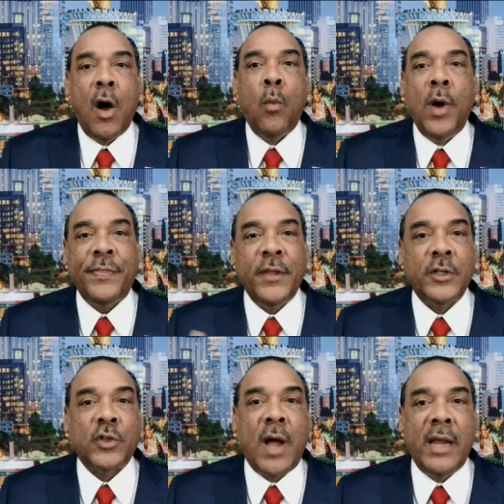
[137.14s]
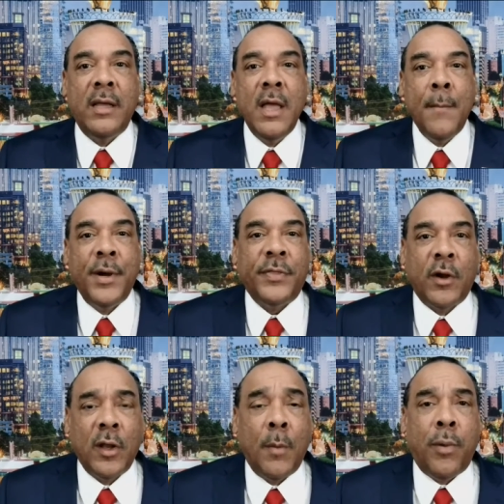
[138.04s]
on what they're trying to put
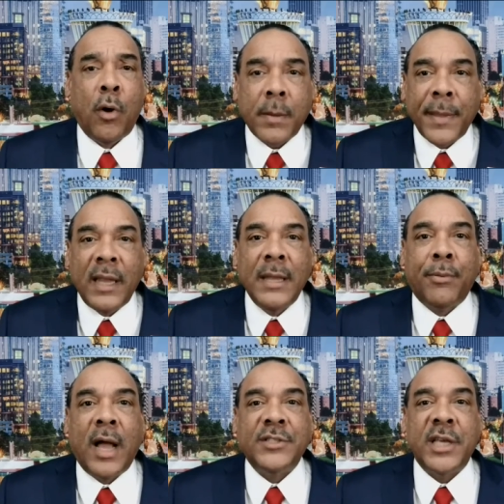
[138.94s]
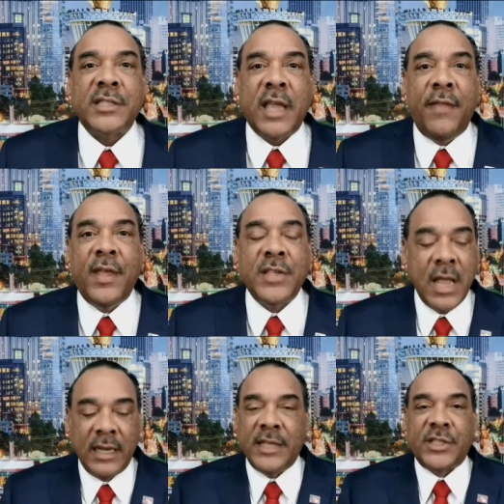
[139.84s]
their little pork belly projects in this.
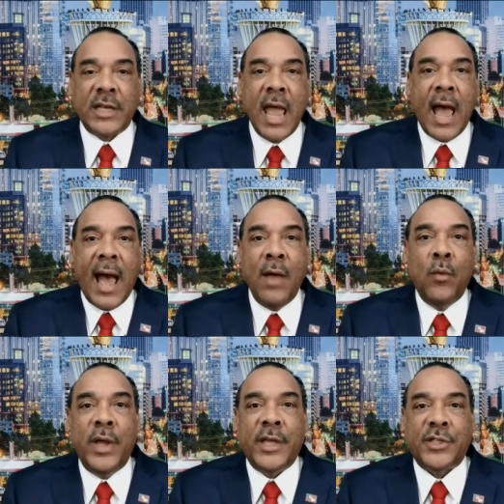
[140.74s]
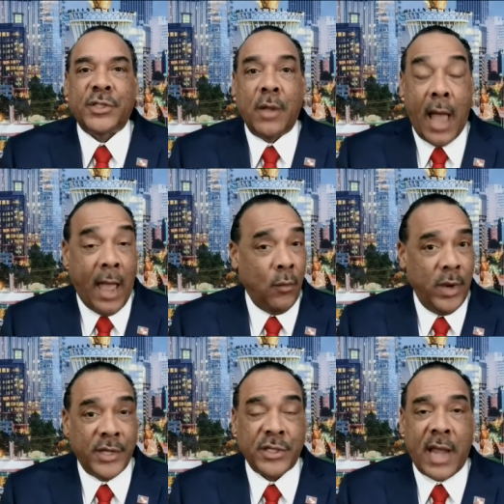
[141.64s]
Listen, I wish, I
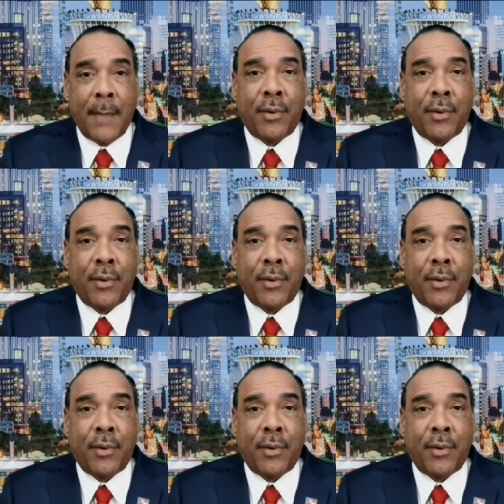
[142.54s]
wish, and I